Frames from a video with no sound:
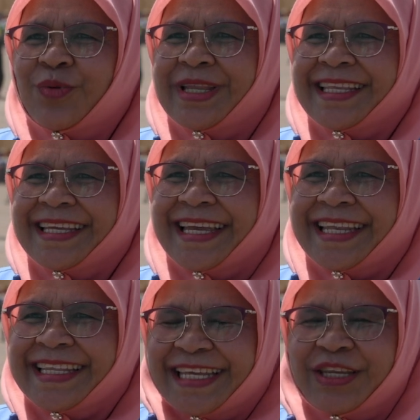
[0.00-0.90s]

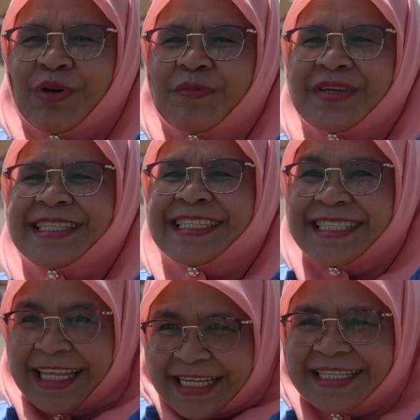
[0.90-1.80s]
2018 where we
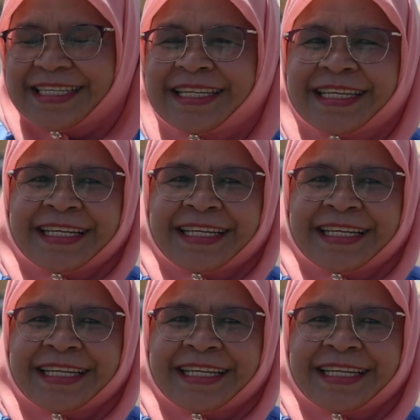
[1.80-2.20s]
just started